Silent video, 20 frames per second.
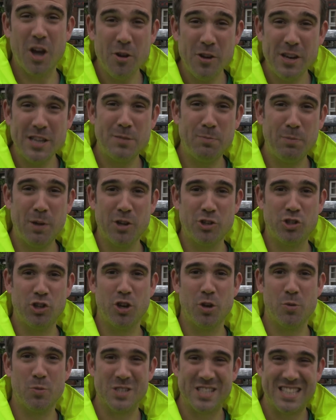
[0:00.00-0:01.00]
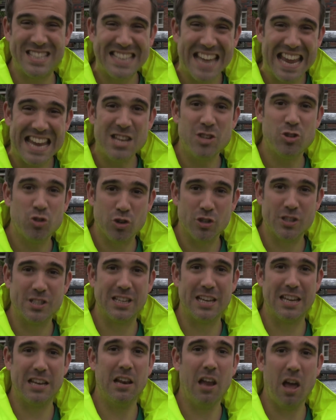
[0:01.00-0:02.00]
Tony's blood sugar was
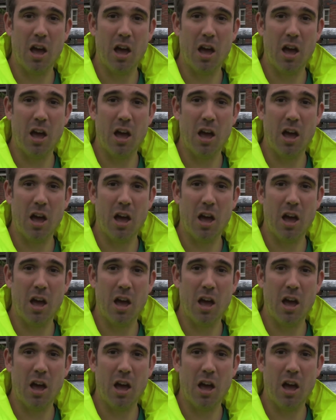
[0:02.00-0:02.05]
dangerously